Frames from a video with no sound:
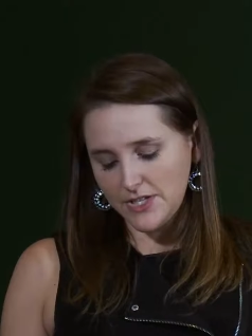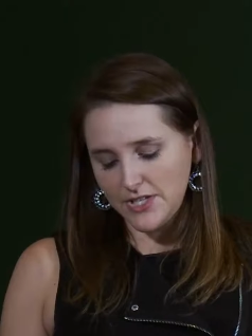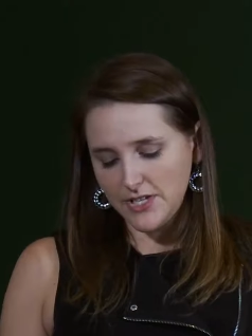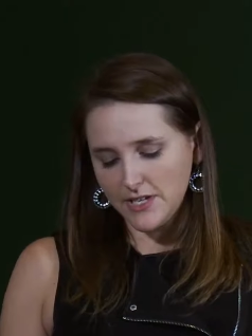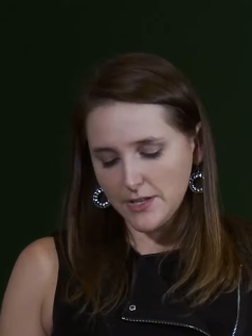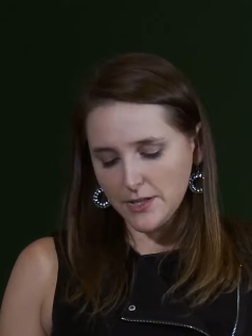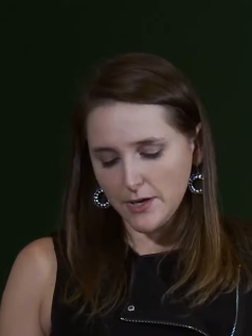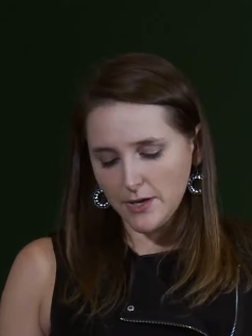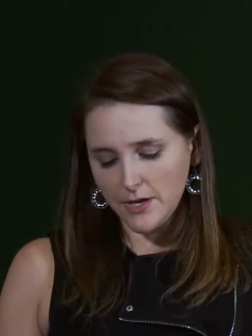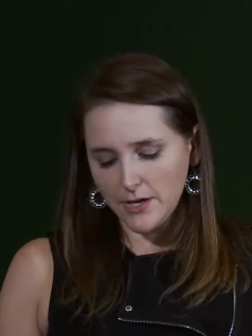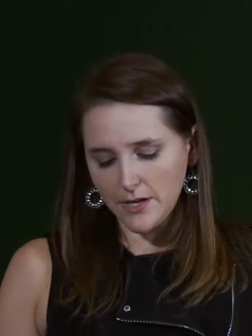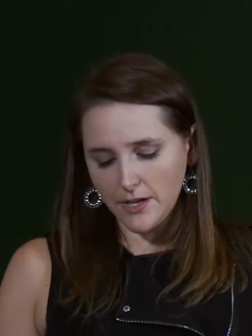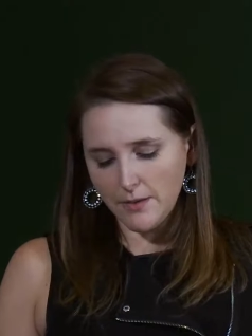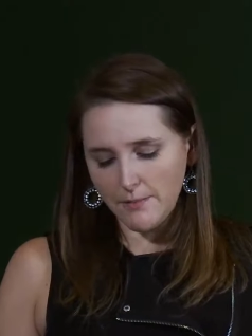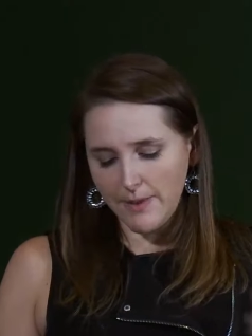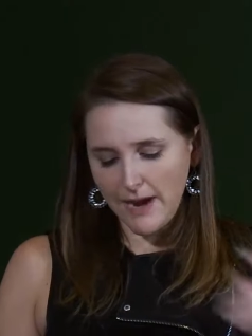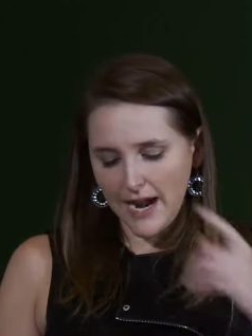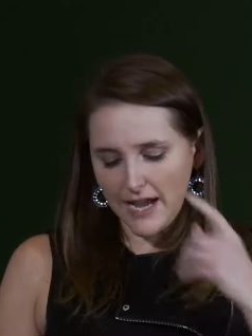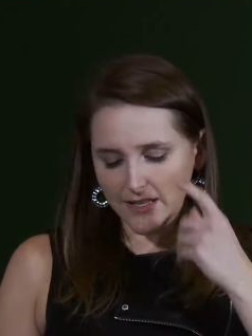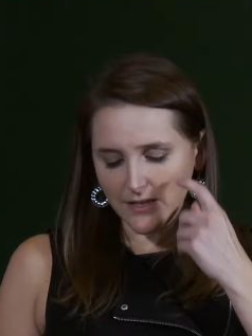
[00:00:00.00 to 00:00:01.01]
she started to
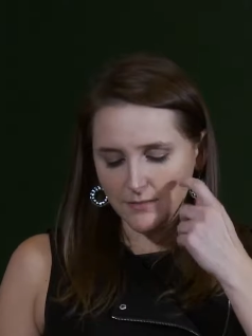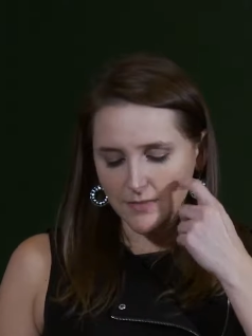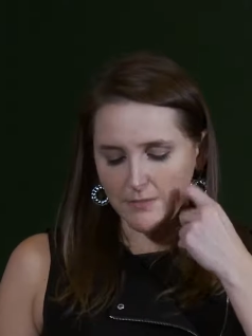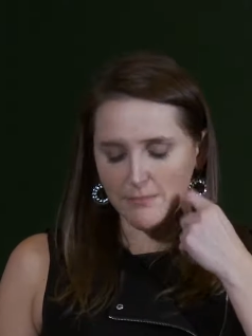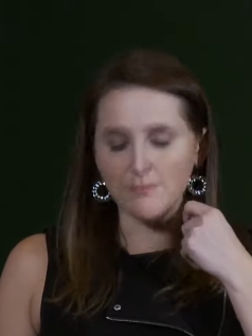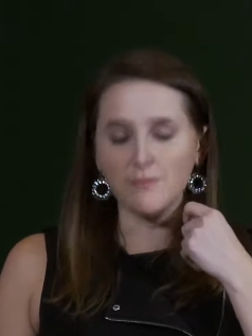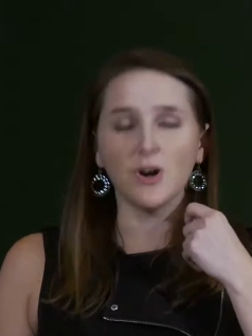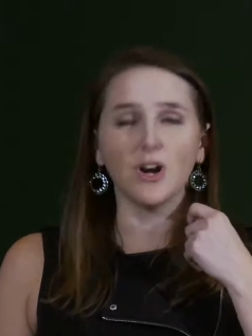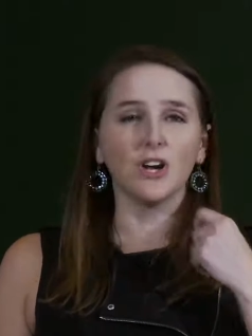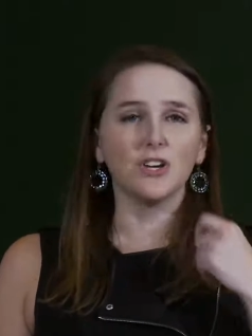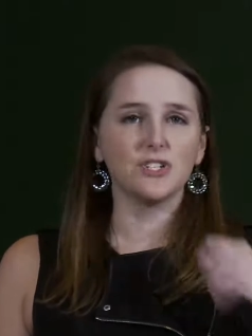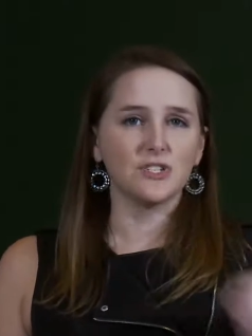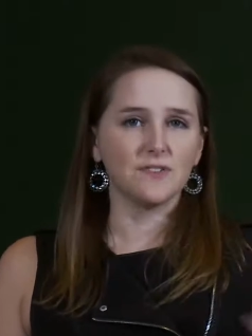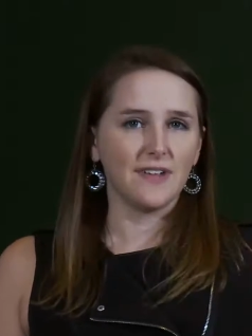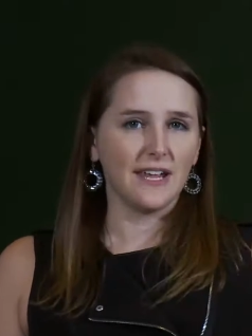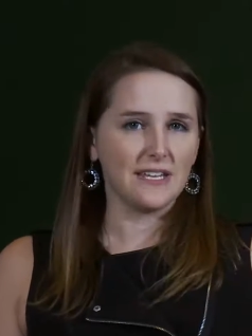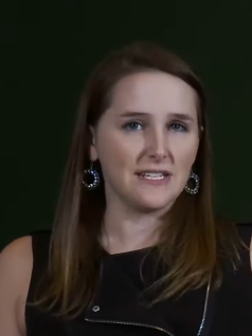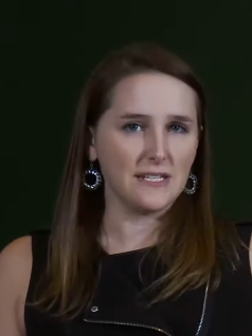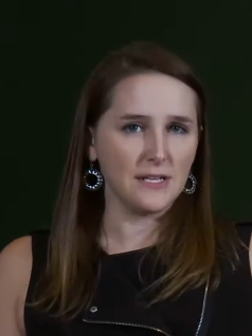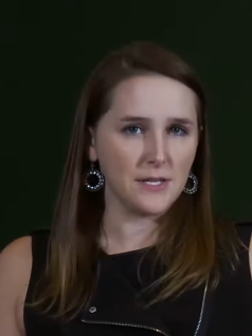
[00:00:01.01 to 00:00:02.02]
compile them in March of
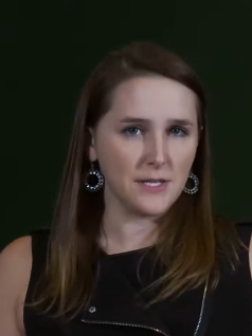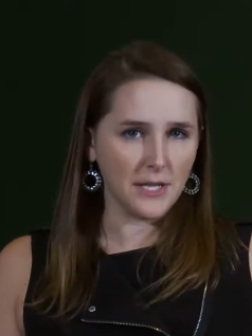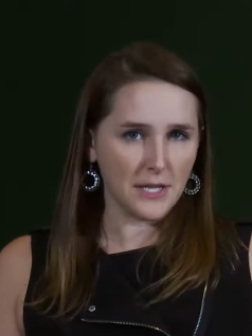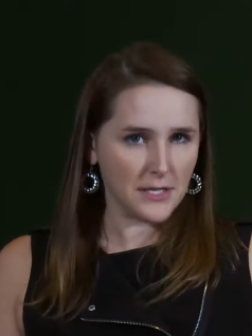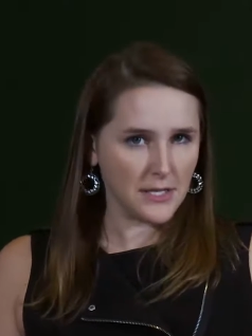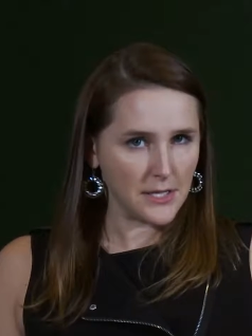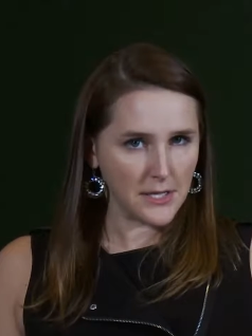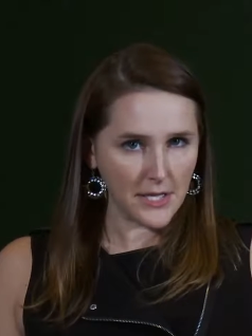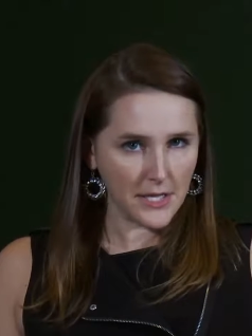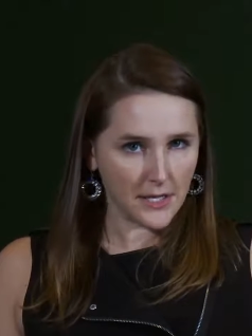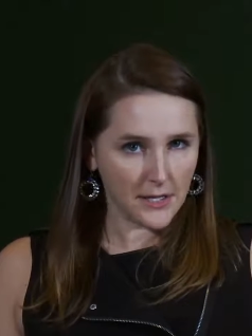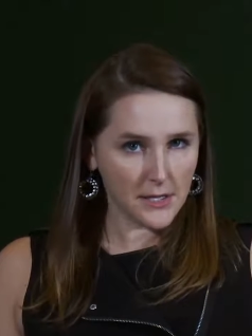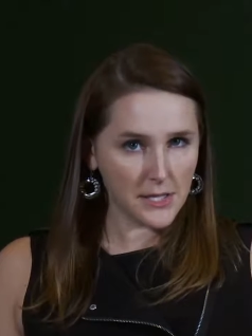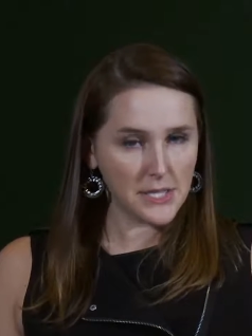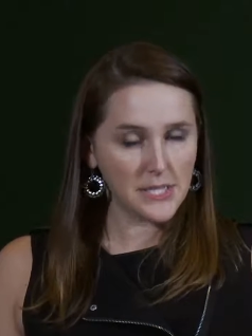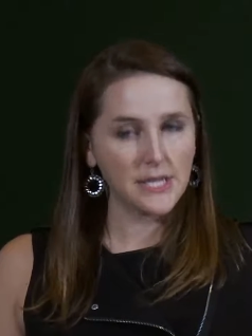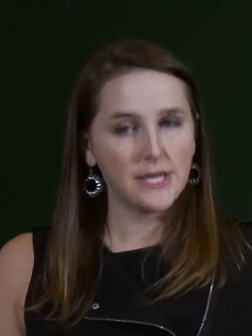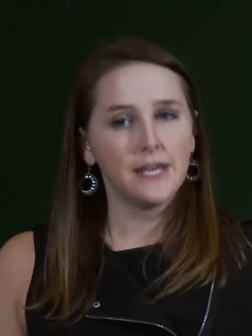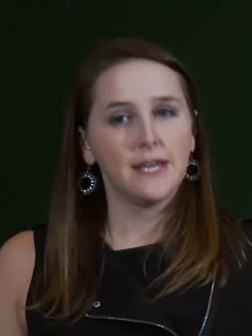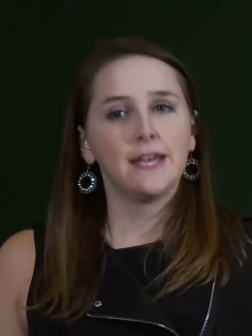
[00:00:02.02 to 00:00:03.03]
1866.